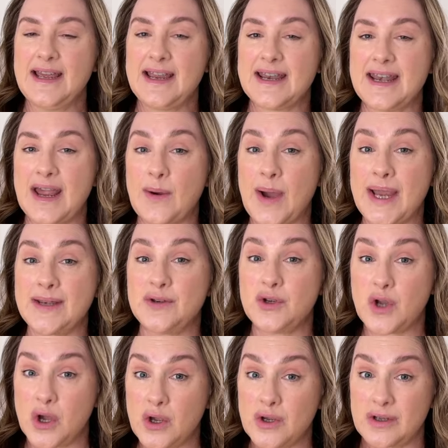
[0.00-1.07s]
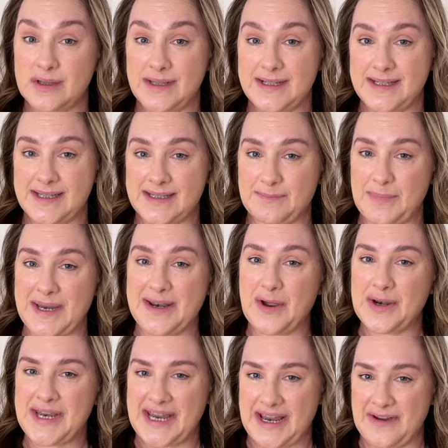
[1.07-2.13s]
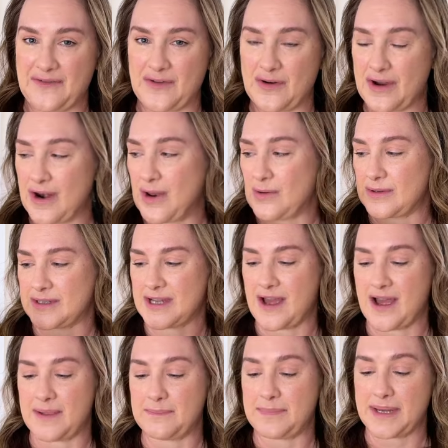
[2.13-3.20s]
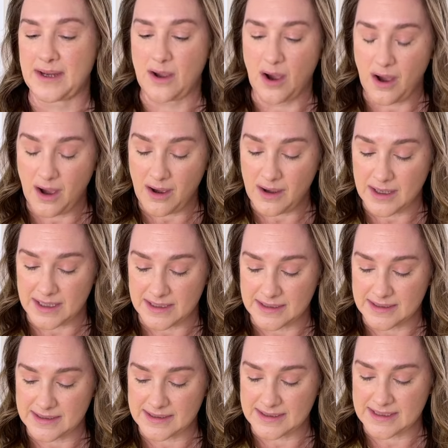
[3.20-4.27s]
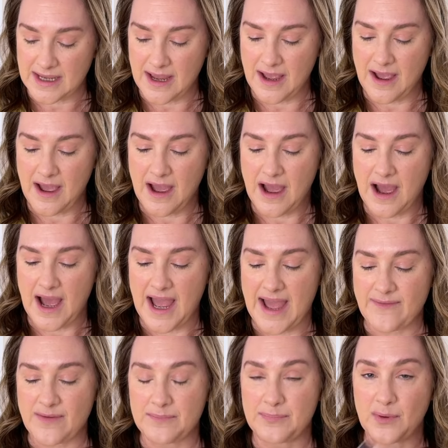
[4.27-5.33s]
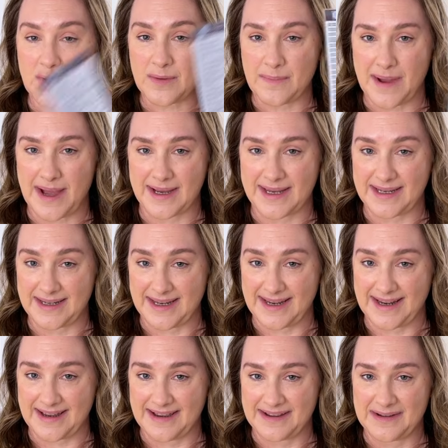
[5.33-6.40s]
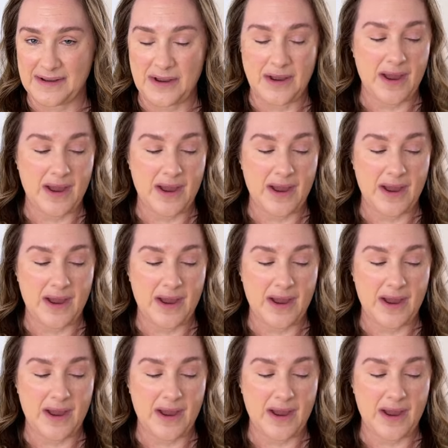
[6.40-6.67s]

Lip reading: Now I know this has been on here for a long time because I have a bookmark in here.